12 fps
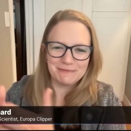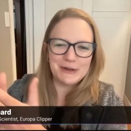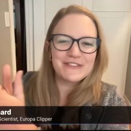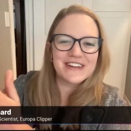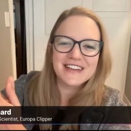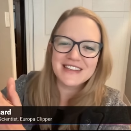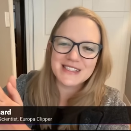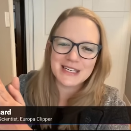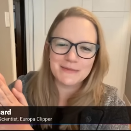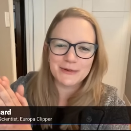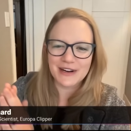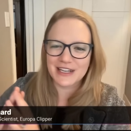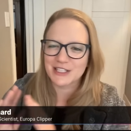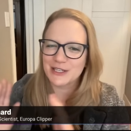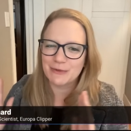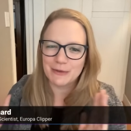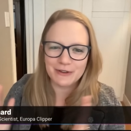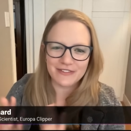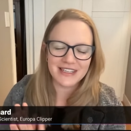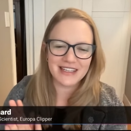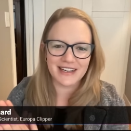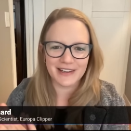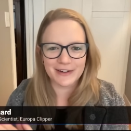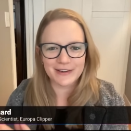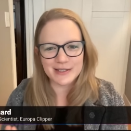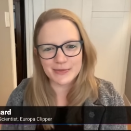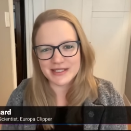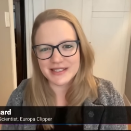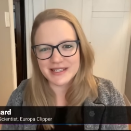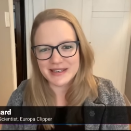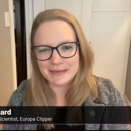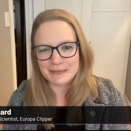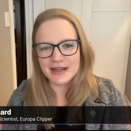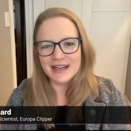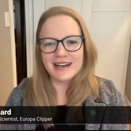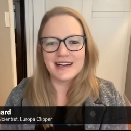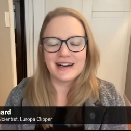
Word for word: moving in the same direction. We're moving together as one team.